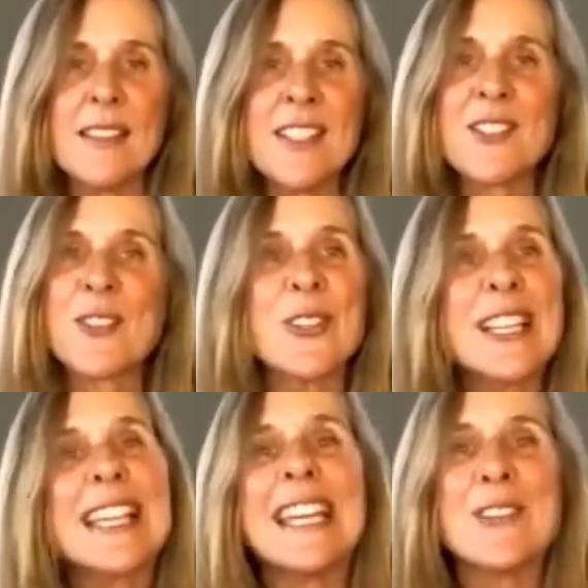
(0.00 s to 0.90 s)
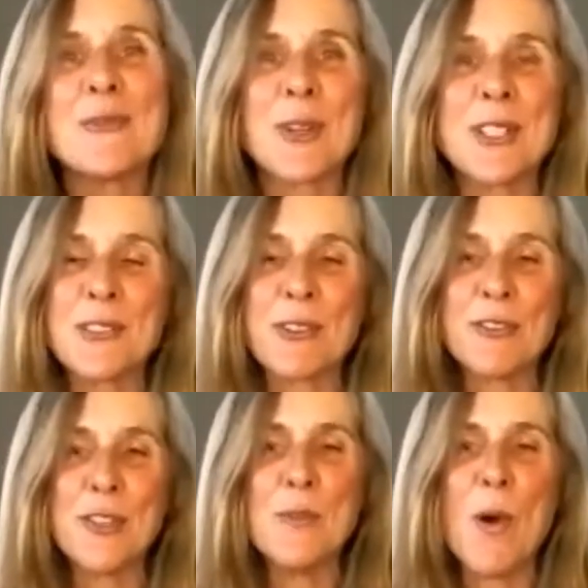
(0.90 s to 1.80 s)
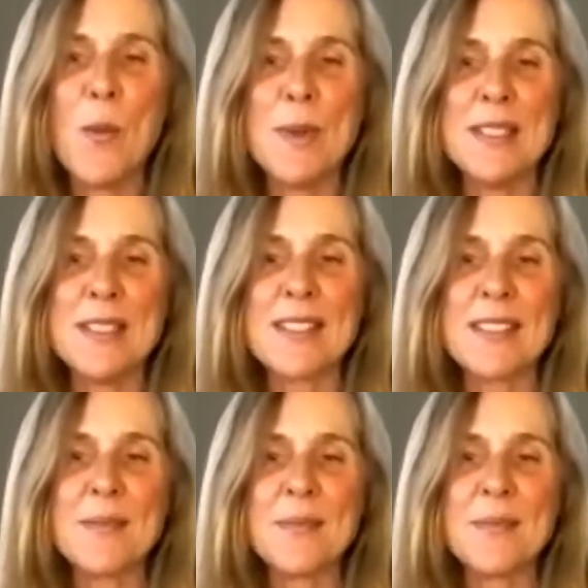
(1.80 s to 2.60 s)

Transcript: just turning inwards for a few moments.